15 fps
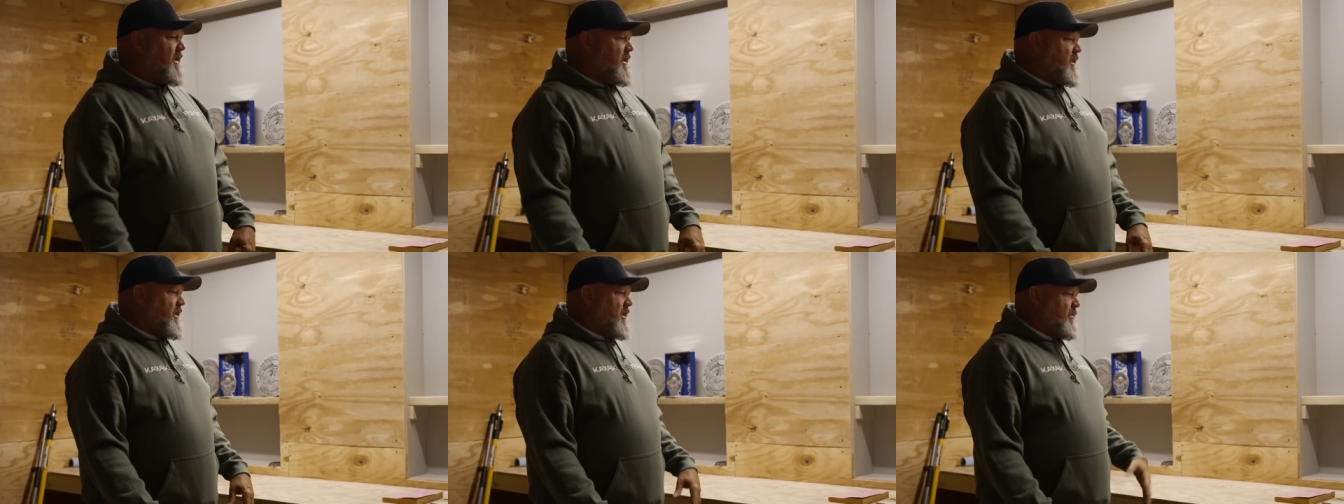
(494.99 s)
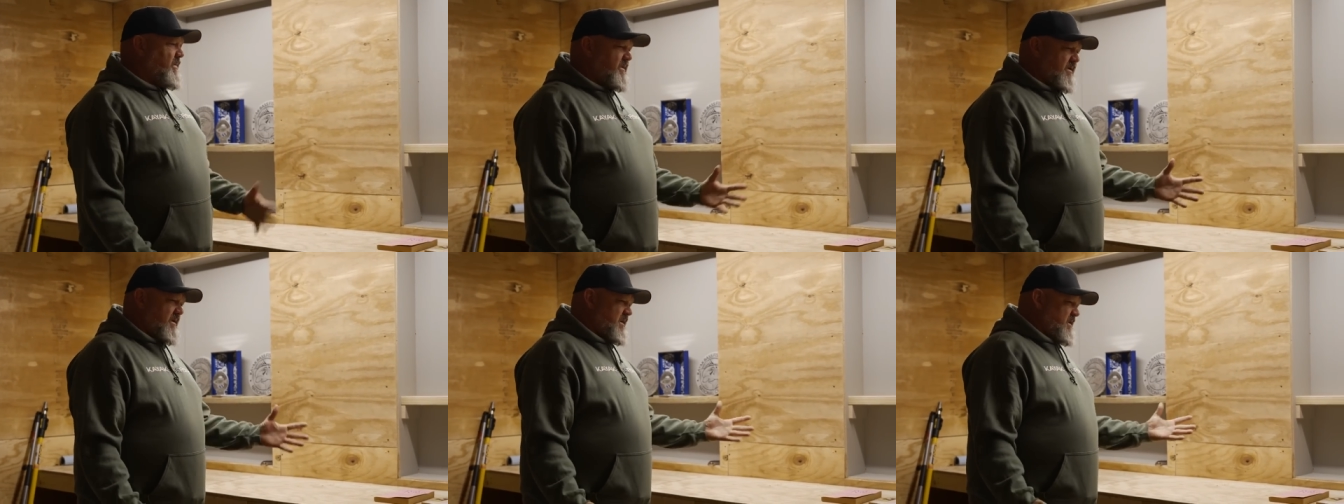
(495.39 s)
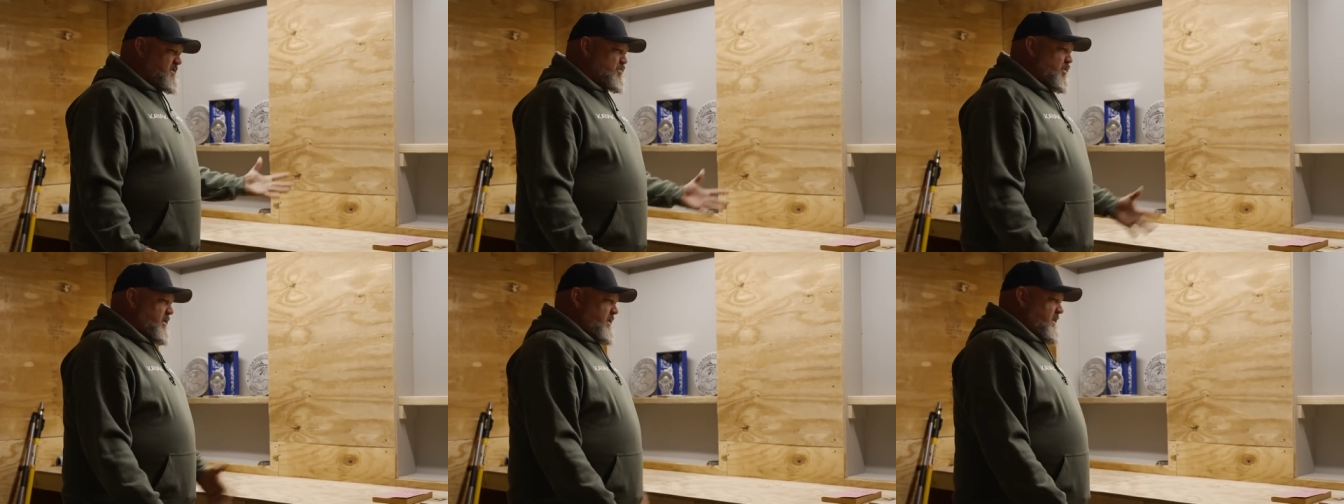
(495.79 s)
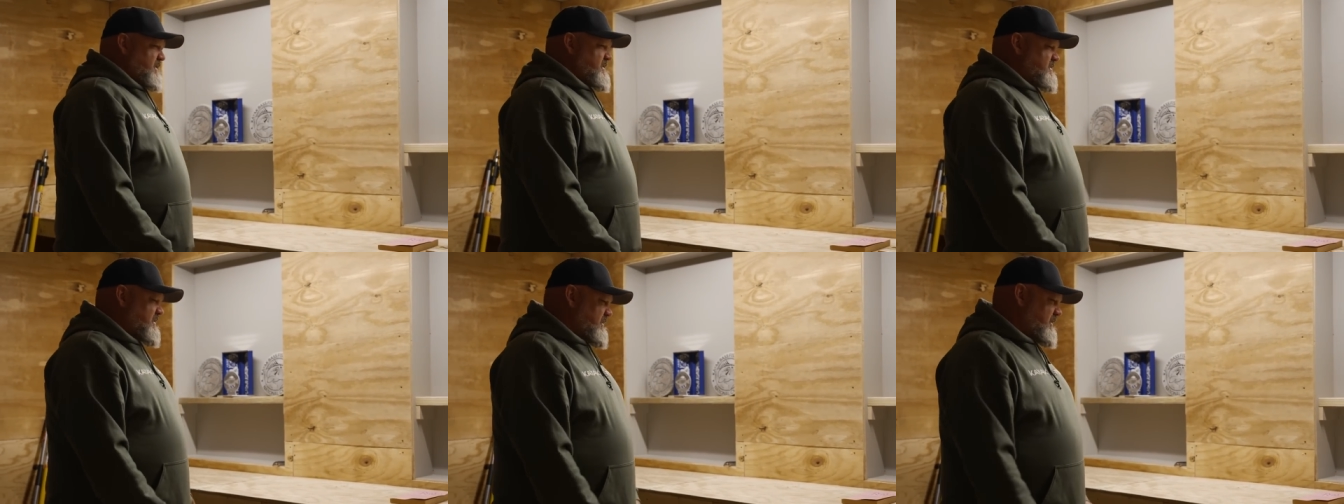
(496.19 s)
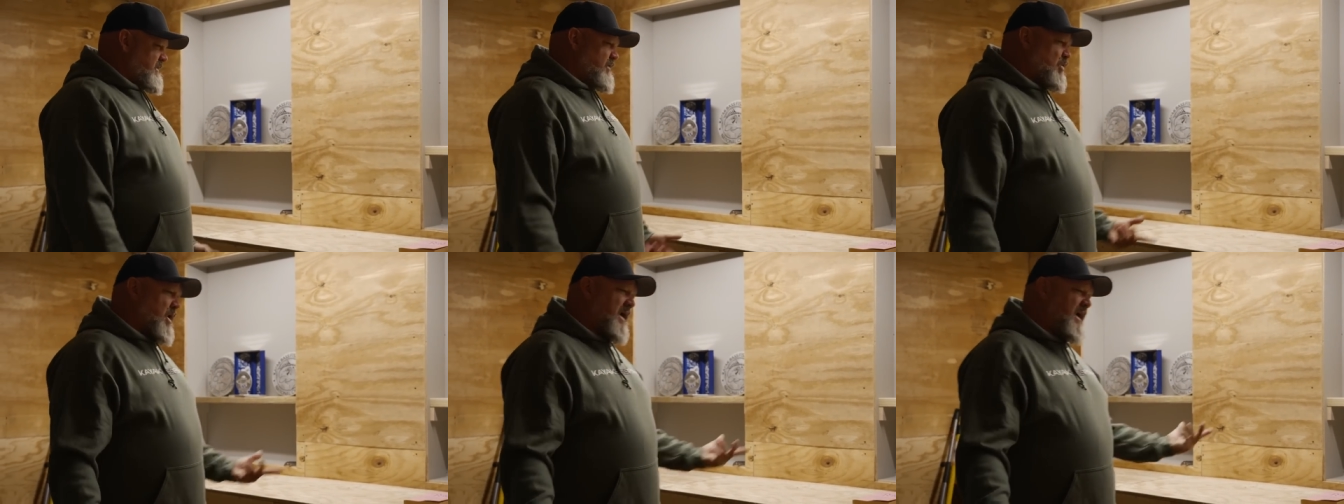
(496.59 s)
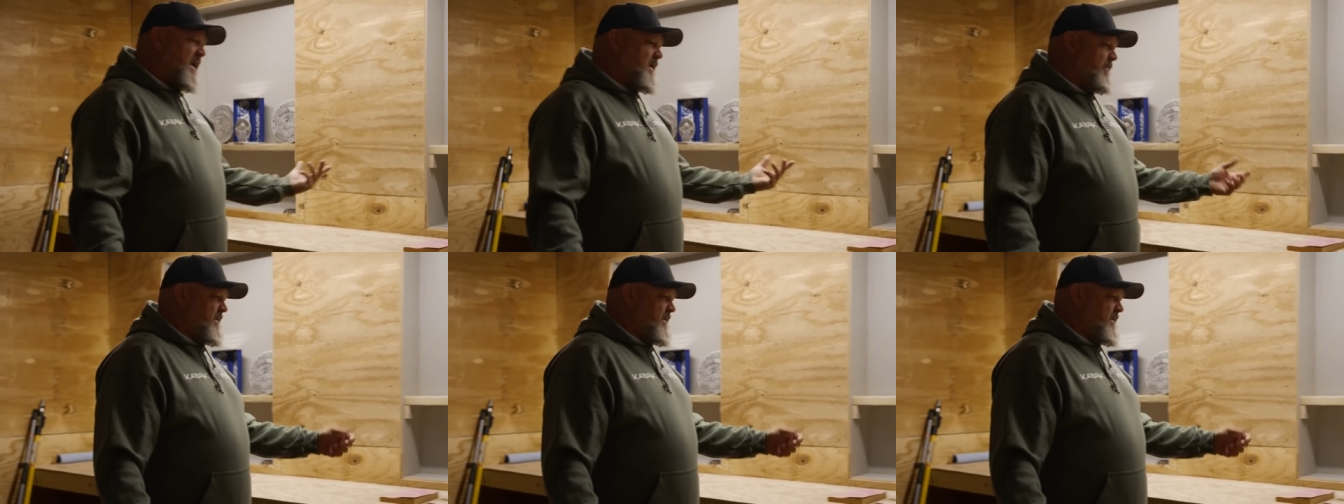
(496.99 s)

um, but it is what it is. I got to